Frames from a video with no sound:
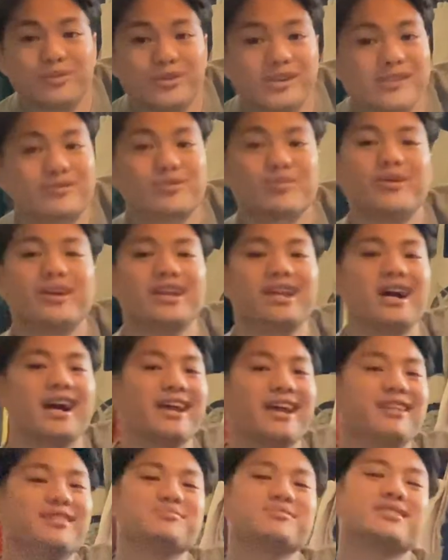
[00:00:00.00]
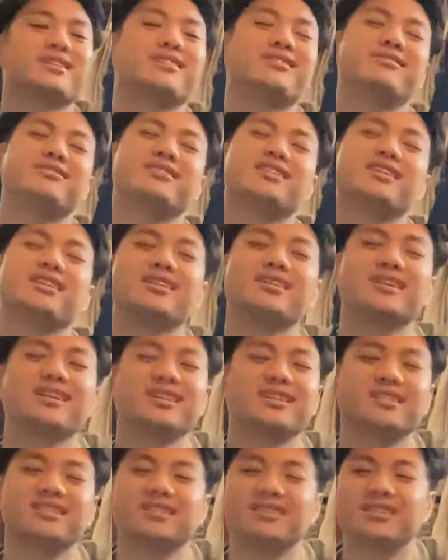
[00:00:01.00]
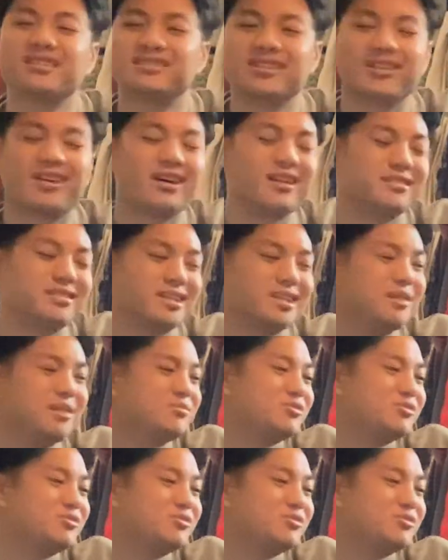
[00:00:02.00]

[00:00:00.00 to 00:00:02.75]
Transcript: have 20 items that you're fitting on, there's a lot to keep